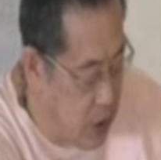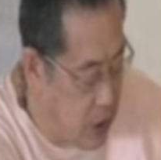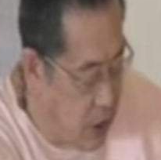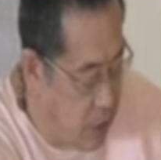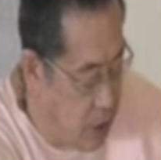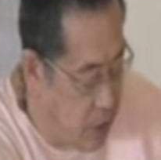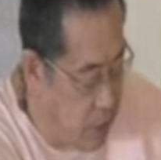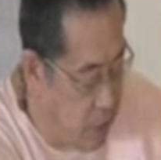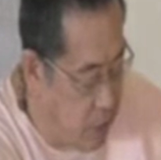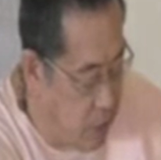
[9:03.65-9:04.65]
That was the
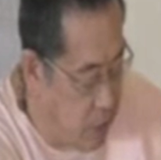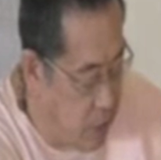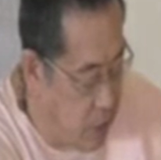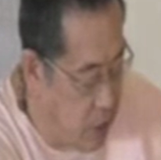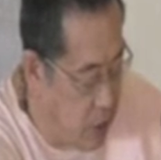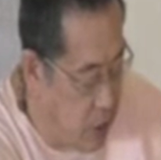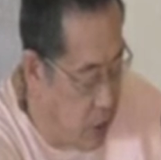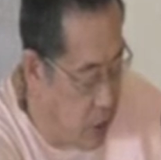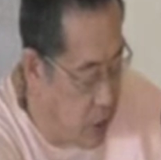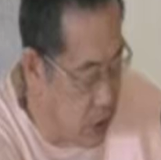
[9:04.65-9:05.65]
fatal flaw that
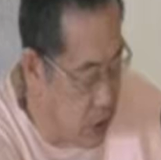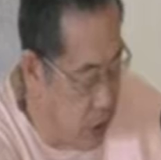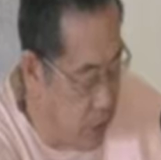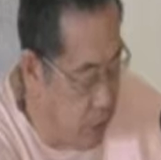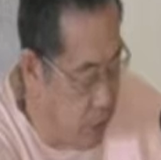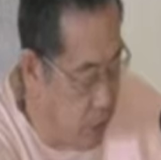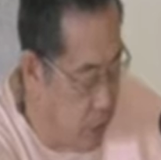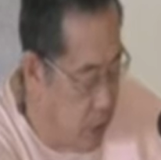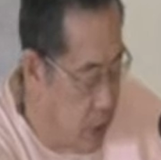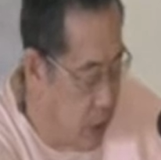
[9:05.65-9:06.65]
caused his
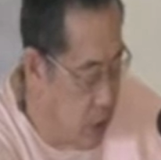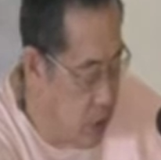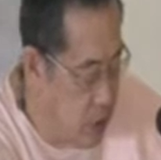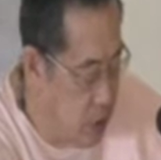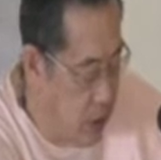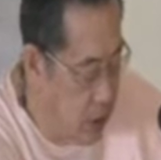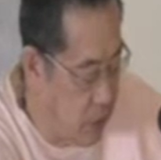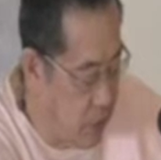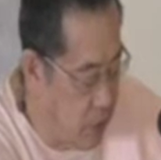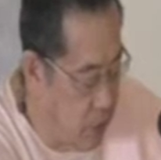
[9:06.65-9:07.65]
downfall. There was no lack
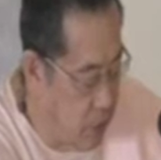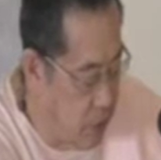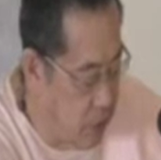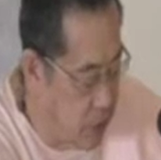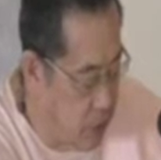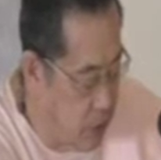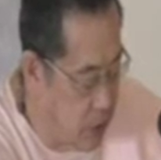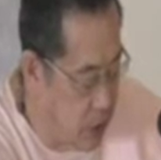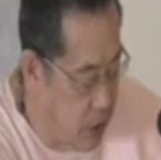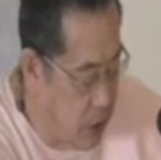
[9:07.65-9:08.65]
of good advice from all
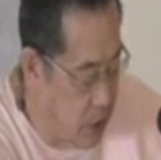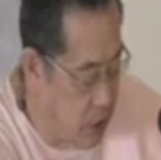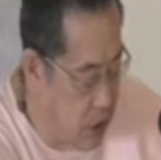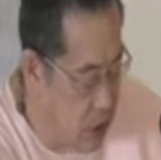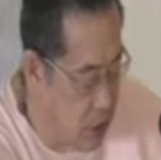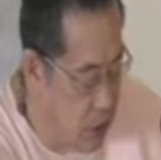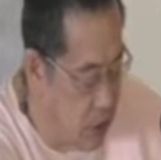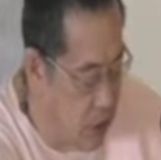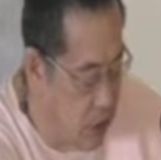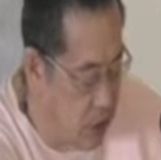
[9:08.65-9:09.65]
sides, and
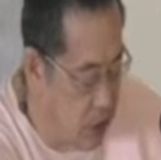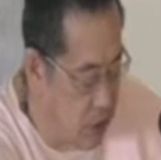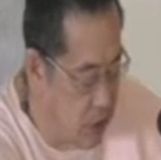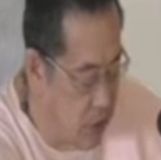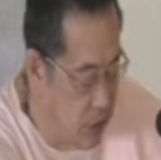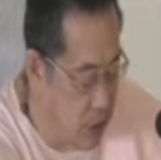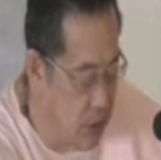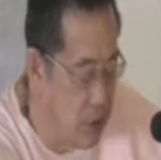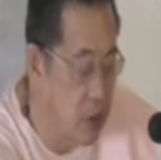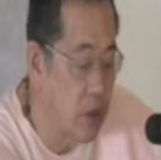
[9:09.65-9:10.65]
Dhritarashtra even
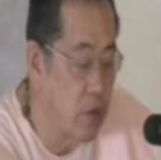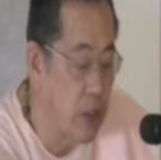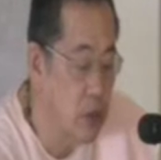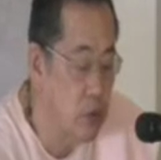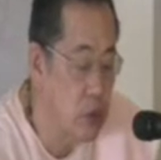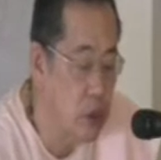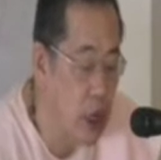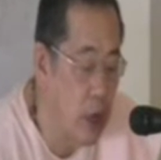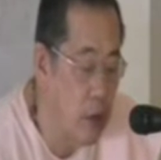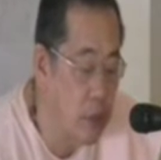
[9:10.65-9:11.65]
admitted that the advice was
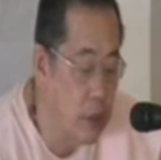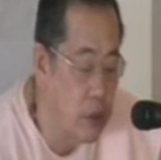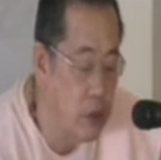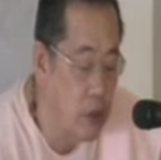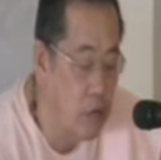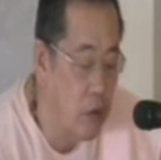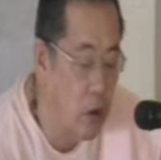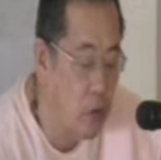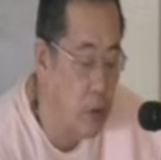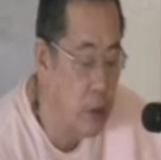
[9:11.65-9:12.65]
sound, but he could not
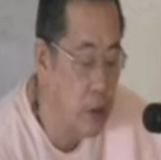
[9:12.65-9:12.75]
follow it.